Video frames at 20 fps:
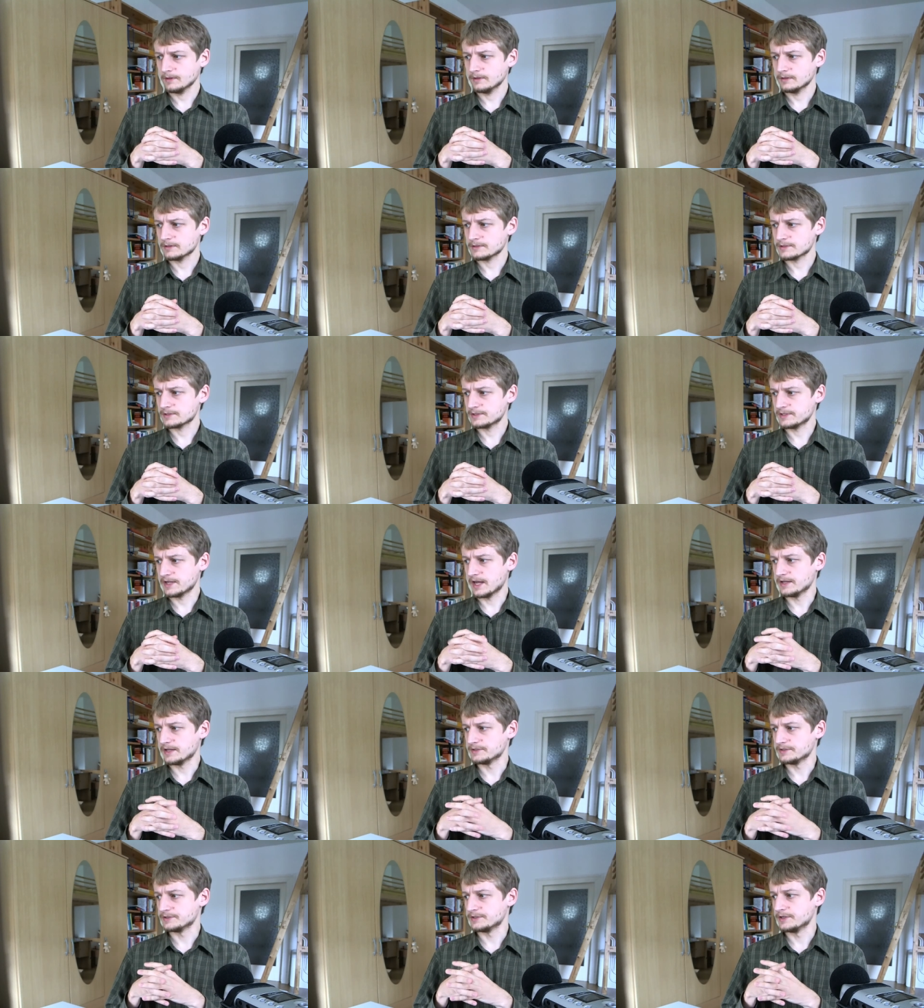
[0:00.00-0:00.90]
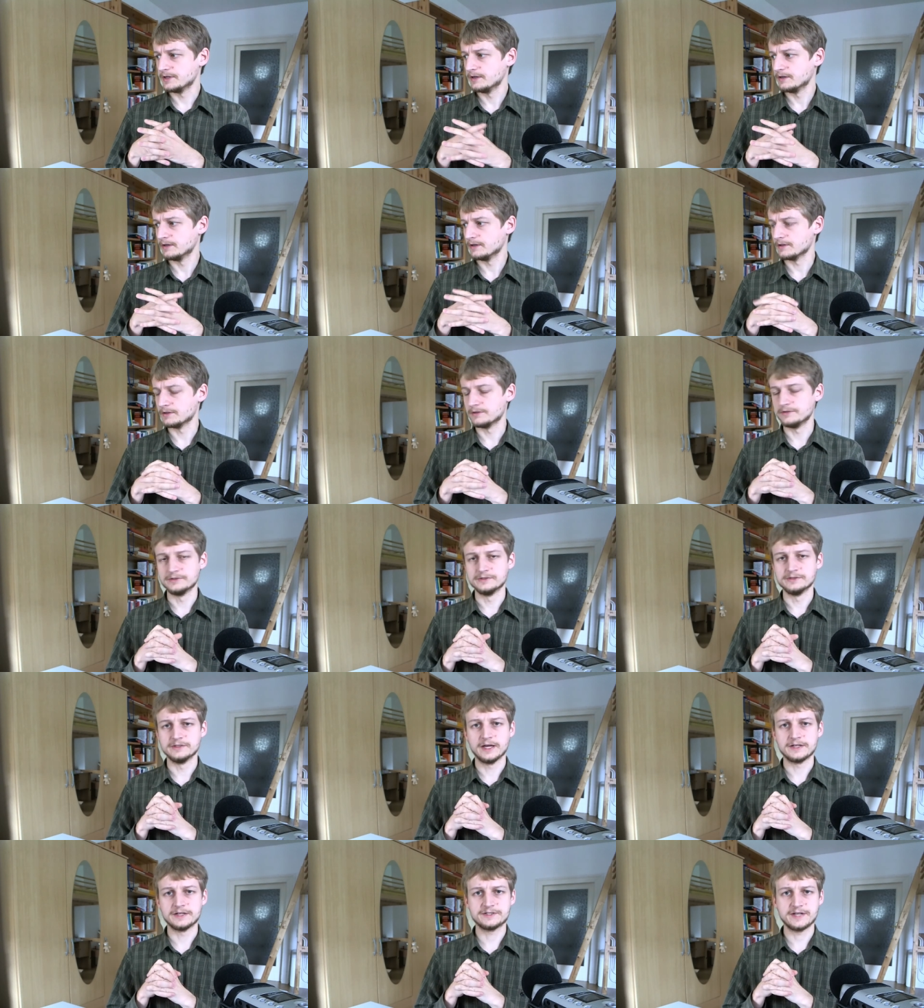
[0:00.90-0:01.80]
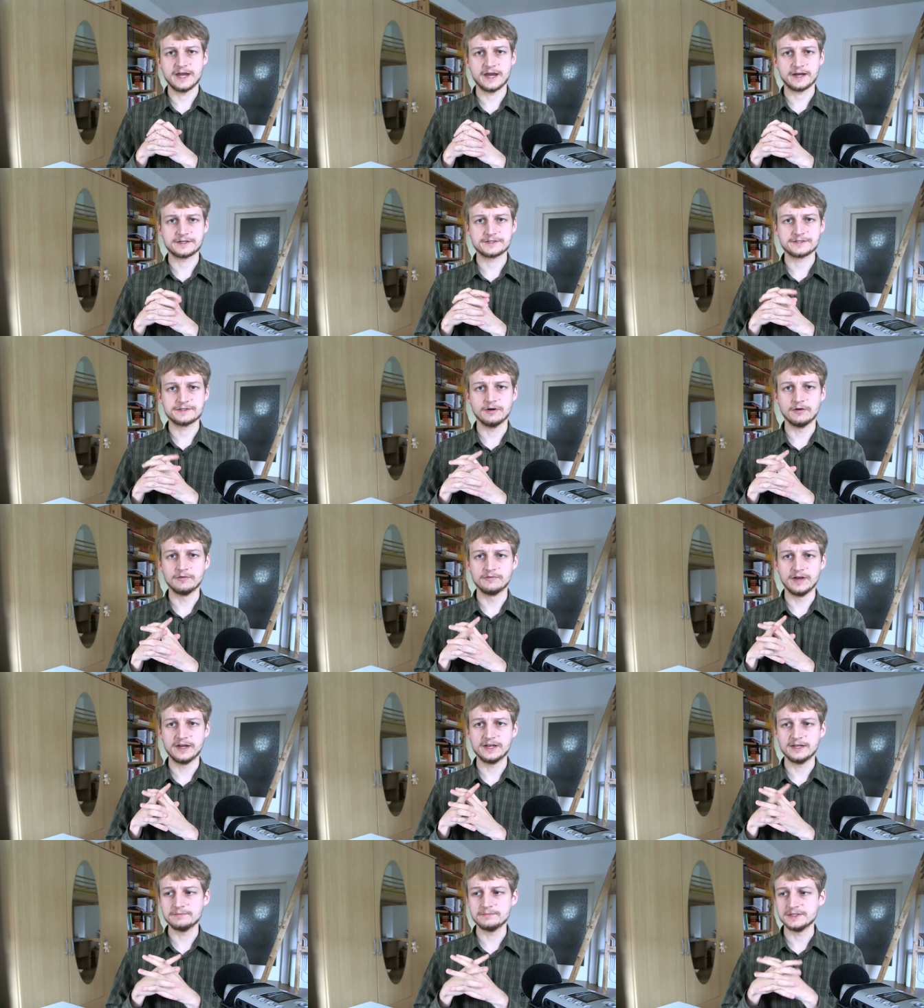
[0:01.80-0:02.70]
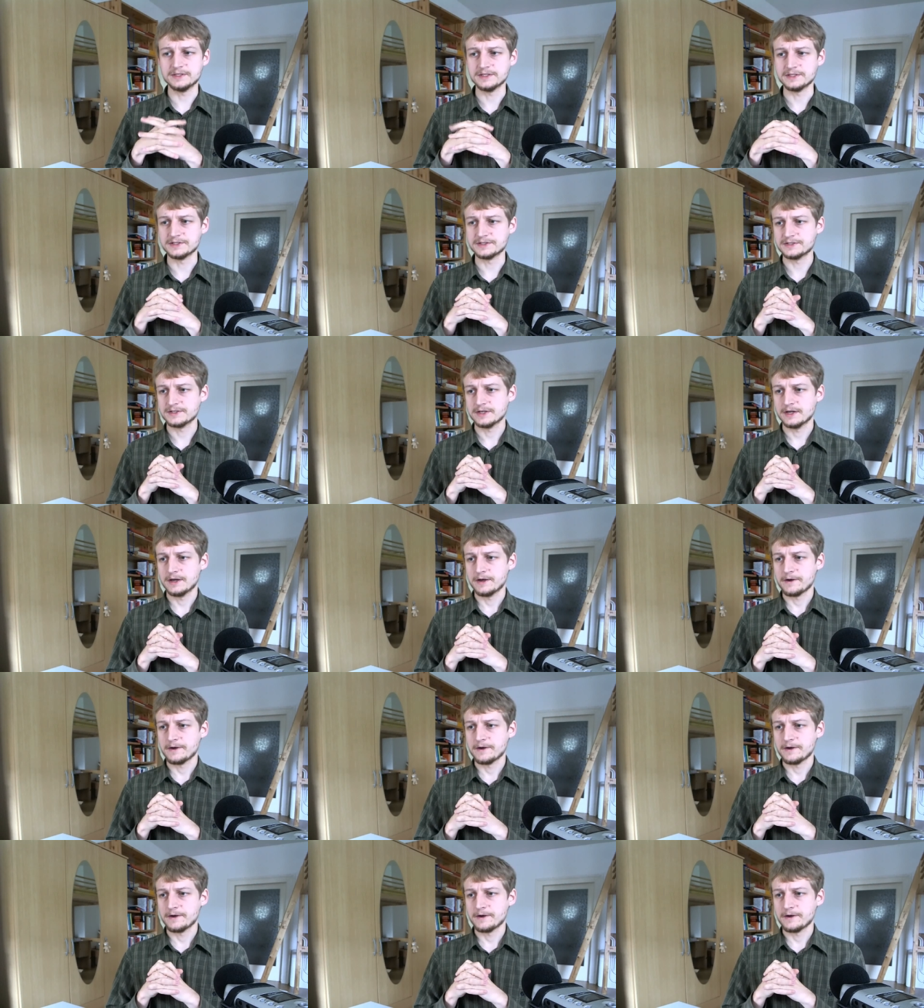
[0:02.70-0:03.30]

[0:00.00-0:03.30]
stand the attacks of enemies,